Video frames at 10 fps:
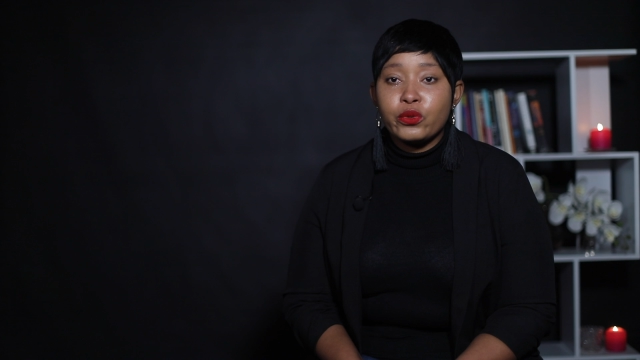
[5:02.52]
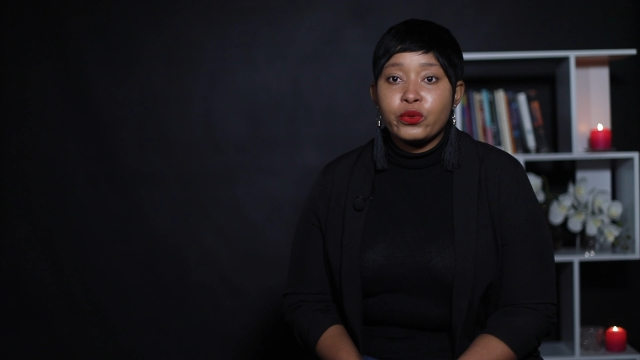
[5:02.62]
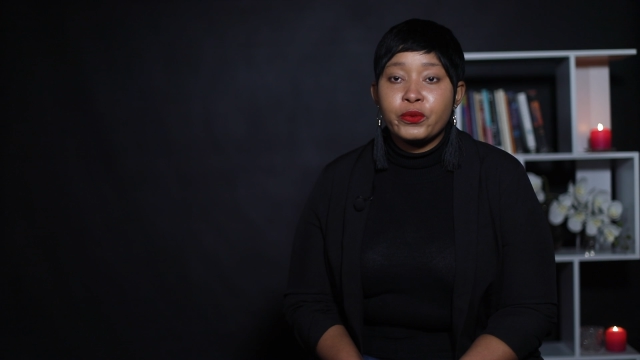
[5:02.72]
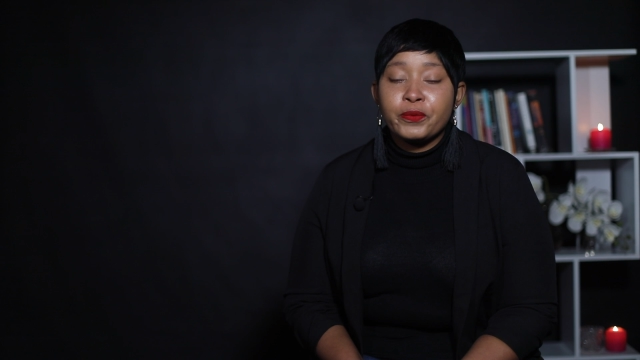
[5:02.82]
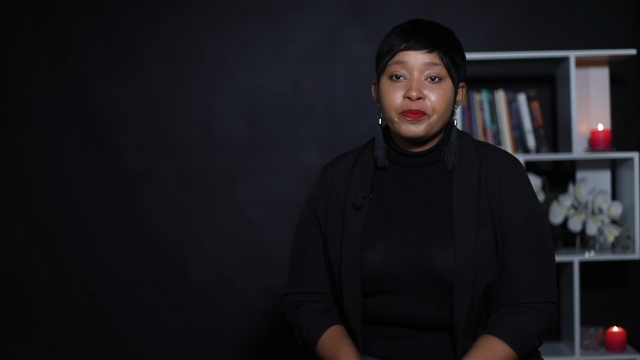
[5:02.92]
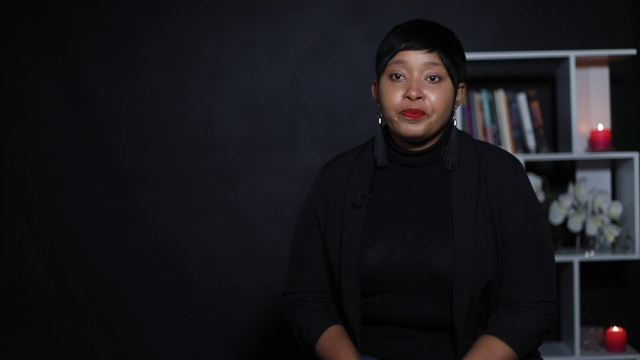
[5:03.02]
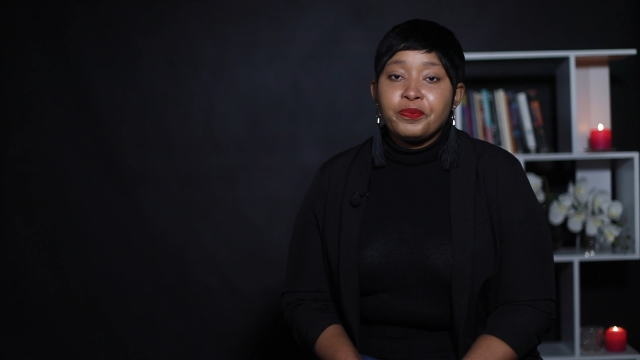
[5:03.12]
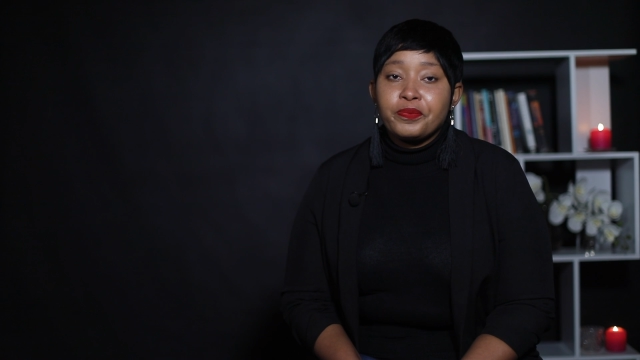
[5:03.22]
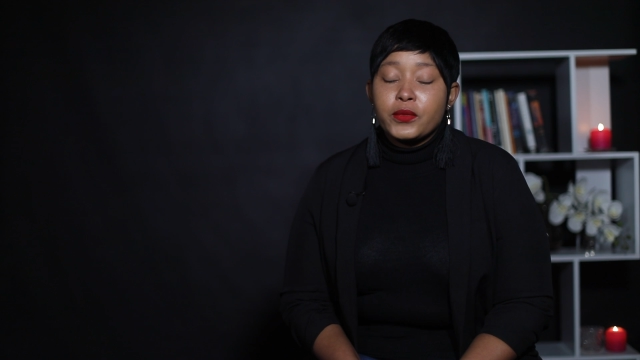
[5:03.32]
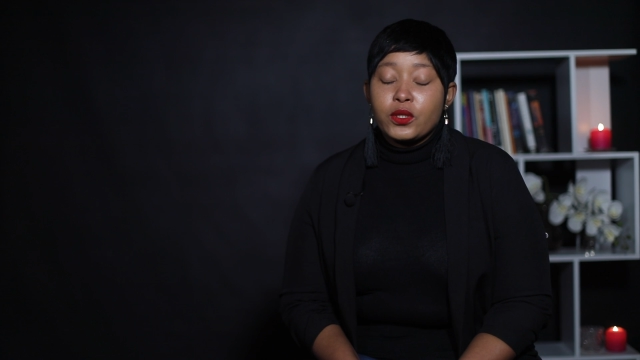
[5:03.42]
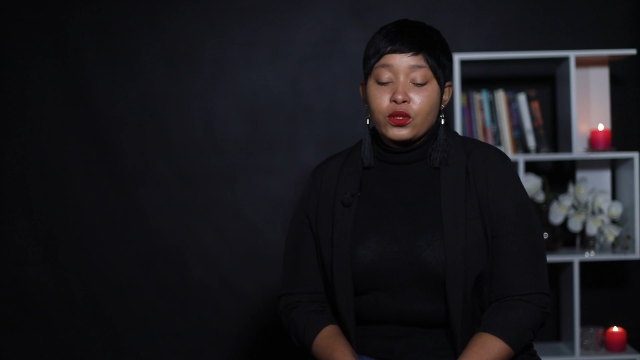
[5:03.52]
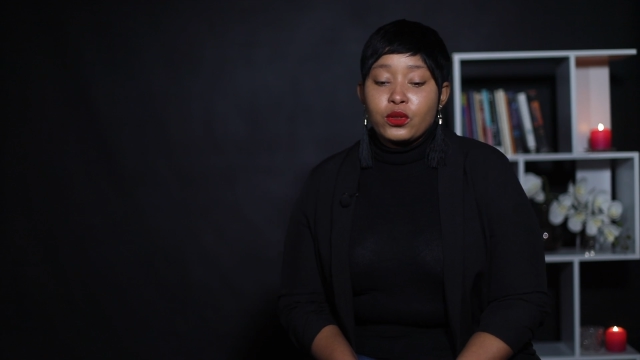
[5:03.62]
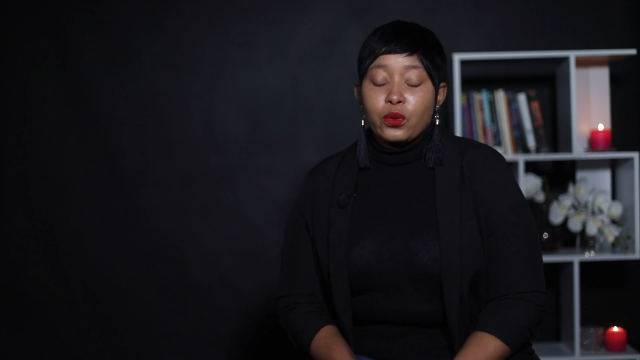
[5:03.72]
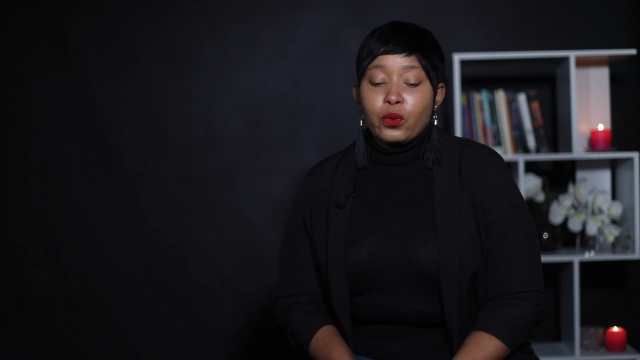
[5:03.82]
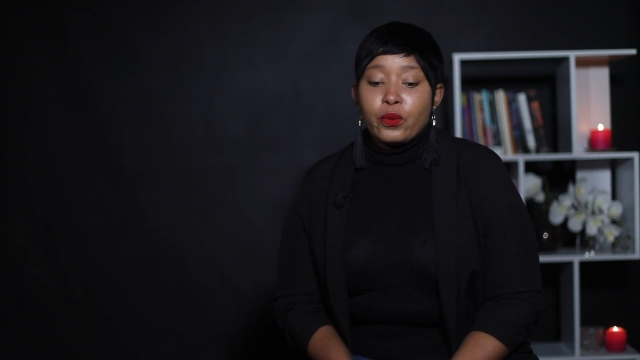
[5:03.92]
you
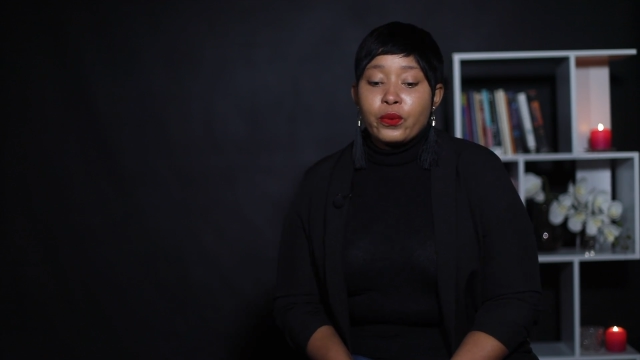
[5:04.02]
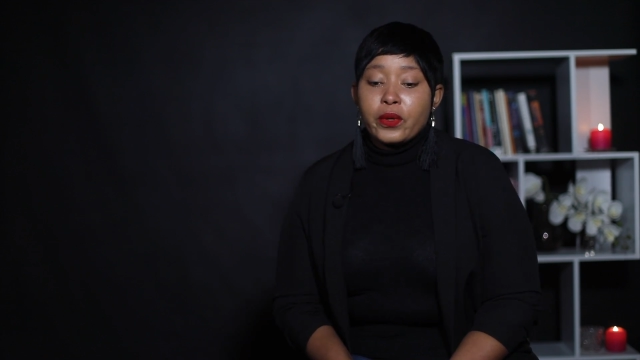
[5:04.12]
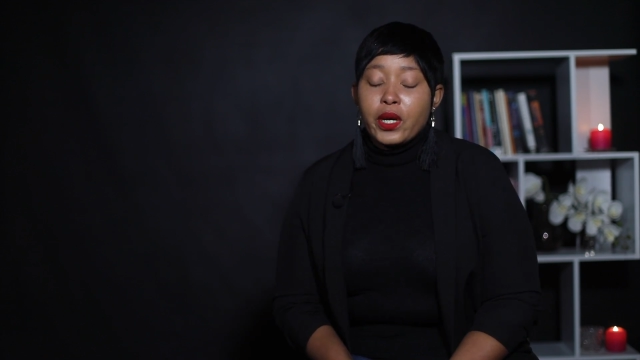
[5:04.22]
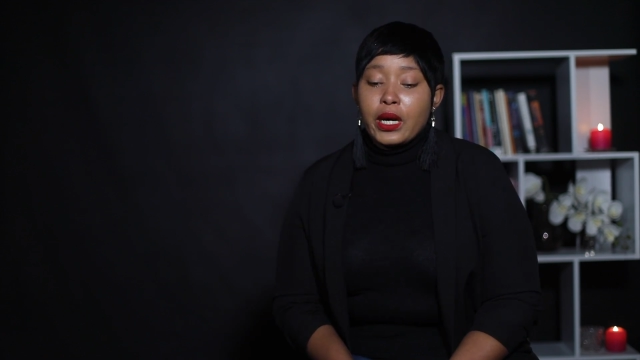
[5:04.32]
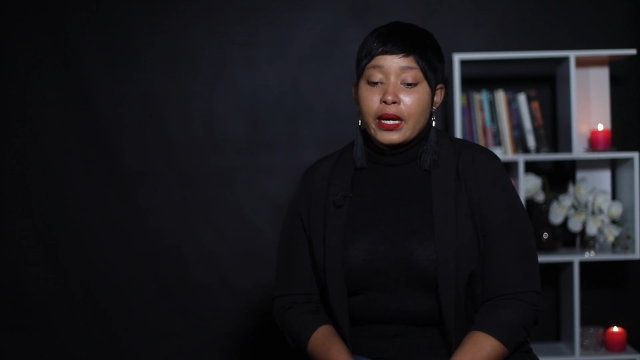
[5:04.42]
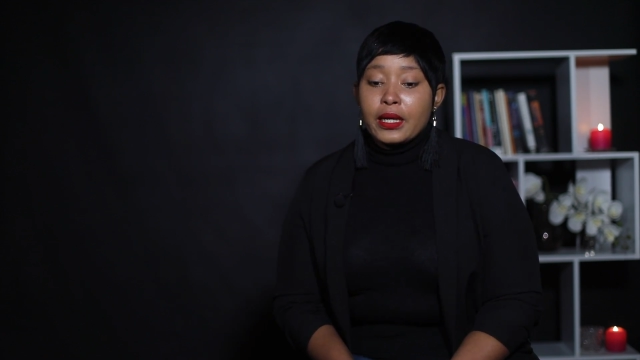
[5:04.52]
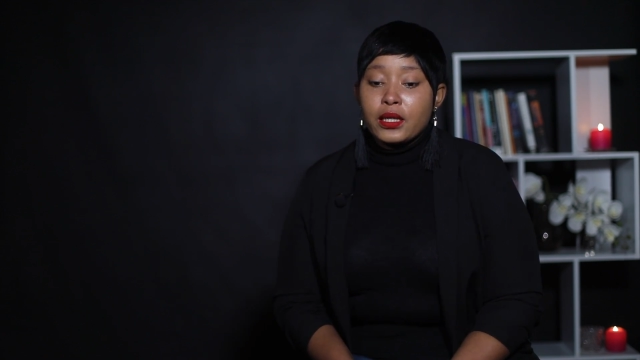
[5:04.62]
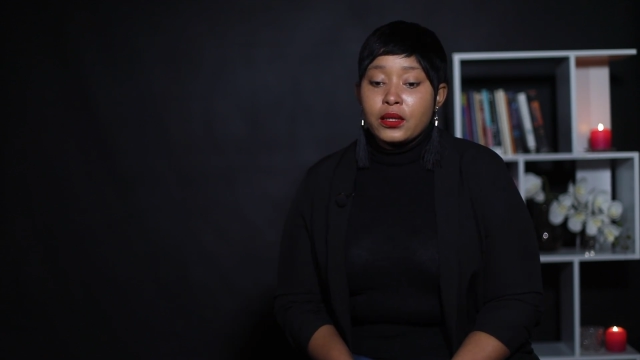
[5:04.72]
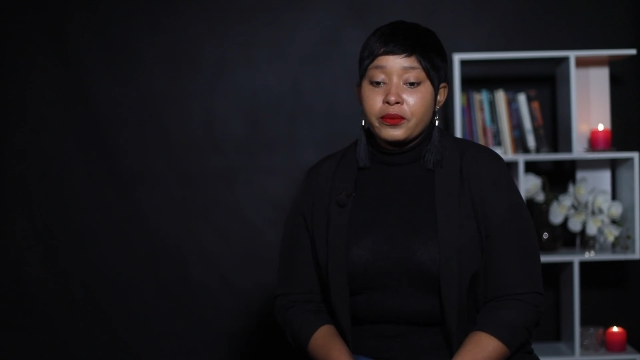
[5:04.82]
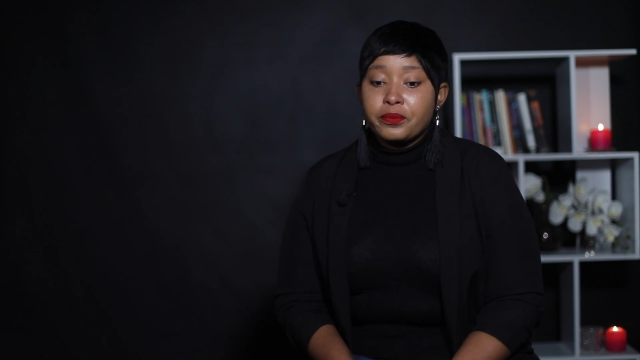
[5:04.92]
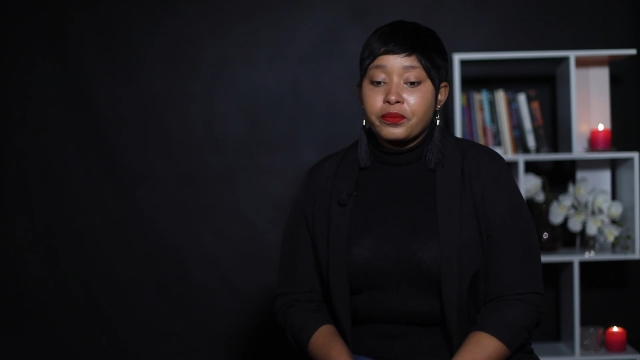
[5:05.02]
so i